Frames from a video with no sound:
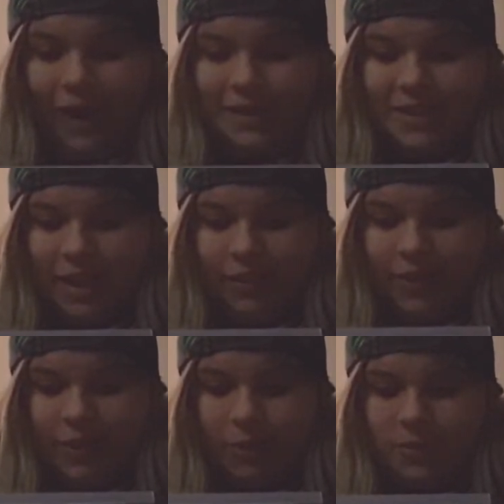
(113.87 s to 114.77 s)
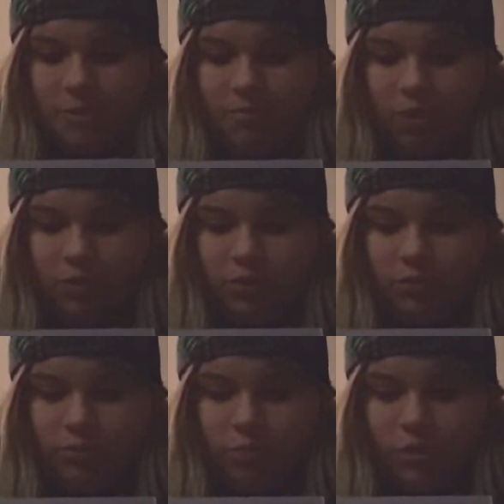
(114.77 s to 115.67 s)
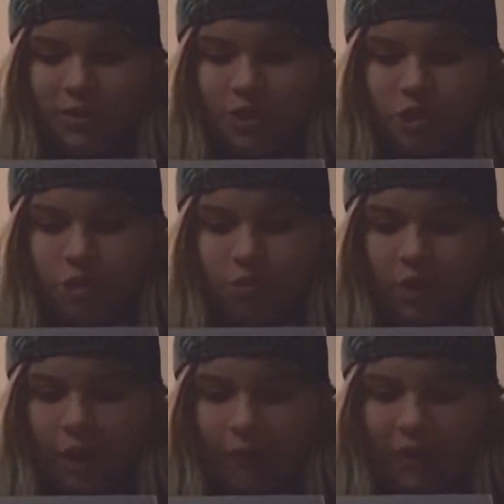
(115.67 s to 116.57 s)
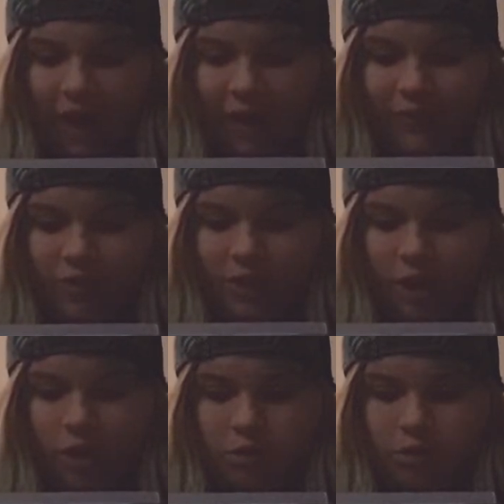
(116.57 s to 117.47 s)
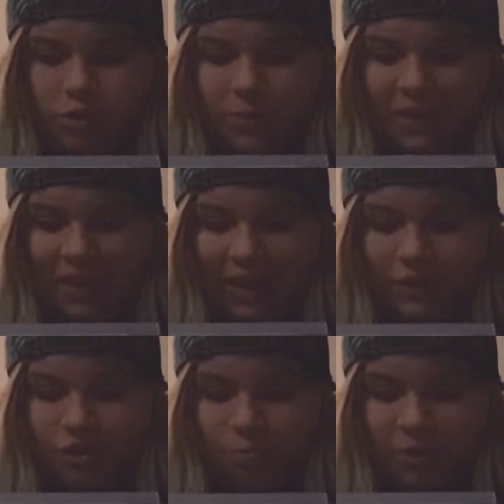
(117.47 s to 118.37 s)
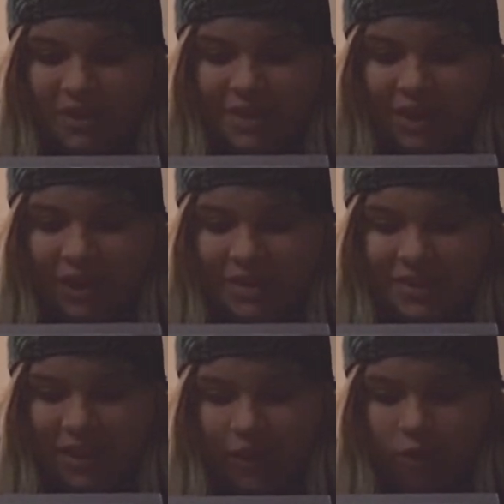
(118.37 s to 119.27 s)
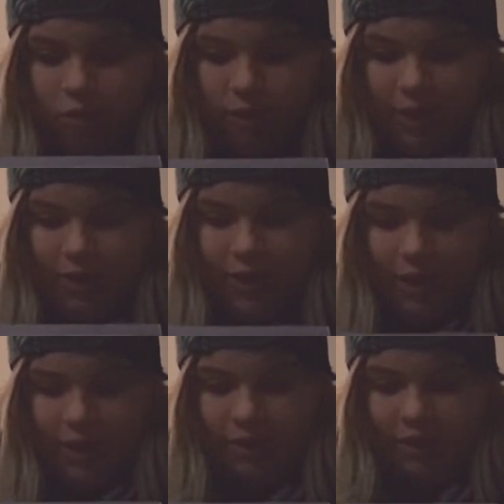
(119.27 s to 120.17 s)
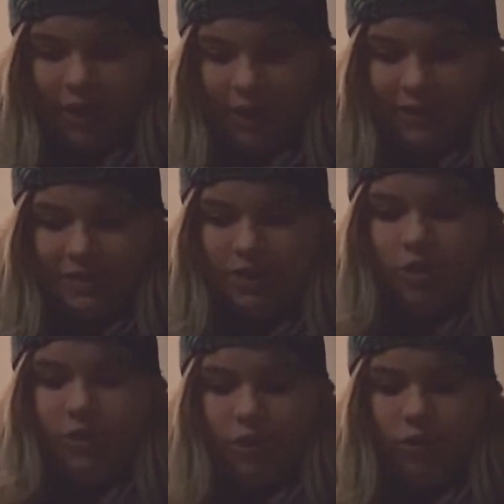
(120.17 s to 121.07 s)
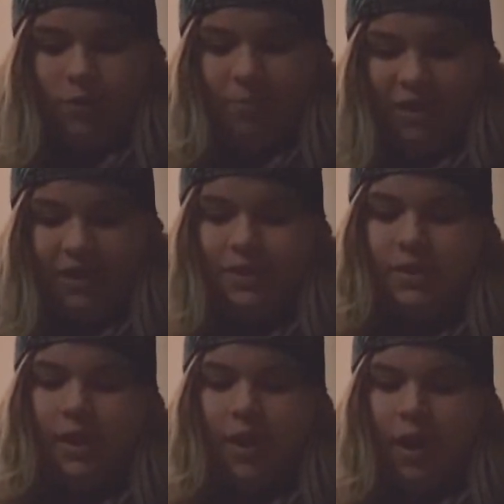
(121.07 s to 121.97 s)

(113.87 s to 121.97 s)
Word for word: and suddenly there was a malt multitude of the heavenly host with the angel, praising God and saying, Glory to the God in the highest, on the earth, peace.